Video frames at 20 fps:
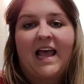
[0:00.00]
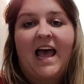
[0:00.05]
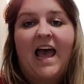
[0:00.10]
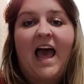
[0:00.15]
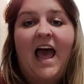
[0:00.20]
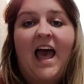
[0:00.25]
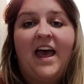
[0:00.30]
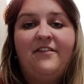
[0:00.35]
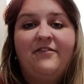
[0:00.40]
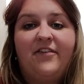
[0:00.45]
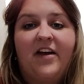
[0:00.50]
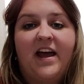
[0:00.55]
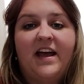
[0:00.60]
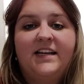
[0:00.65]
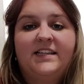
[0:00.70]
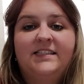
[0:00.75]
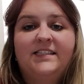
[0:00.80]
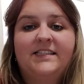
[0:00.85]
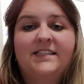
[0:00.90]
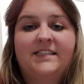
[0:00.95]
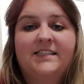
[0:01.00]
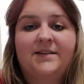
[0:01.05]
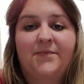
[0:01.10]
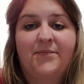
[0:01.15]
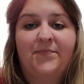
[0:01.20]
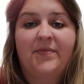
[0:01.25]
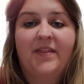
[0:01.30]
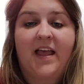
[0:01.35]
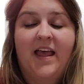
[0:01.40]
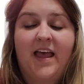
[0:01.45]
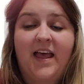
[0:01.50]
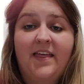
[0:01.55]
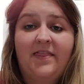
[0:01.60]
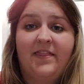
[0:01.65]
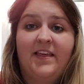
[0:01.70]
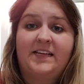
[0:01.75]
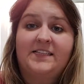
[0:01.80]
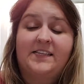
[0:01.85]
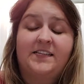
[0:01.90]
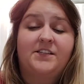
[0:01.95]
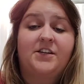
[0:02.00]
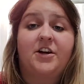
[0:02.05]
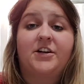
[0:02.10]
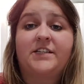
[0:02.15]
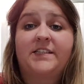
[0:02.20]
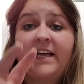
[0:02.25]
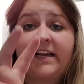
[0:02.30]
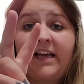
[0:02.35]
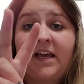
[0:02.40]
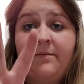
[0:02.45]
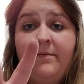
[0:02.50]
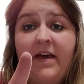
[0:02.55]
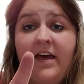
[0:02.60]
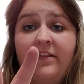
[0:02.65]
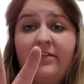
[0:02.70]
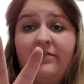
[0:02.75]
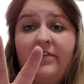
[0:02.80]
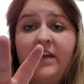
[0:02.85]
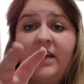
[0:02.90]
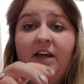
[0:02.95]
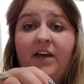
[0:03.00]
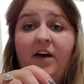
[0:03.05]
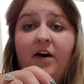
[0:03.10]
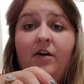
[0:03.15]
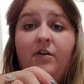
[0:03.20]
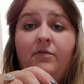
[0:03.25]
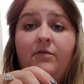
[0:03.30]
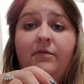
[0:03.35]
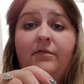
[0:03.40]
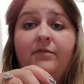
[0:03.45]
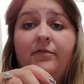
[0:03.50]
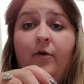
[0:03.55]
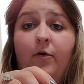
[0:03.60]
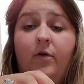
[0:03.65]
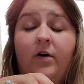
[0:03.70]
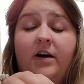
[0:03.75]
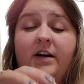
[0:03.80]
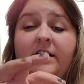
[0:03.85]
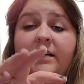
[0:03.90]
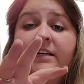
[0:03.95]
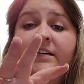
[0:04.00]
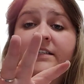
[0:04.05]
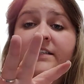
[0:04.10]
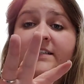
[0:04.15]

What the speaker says: Hi friends, this is our second math video for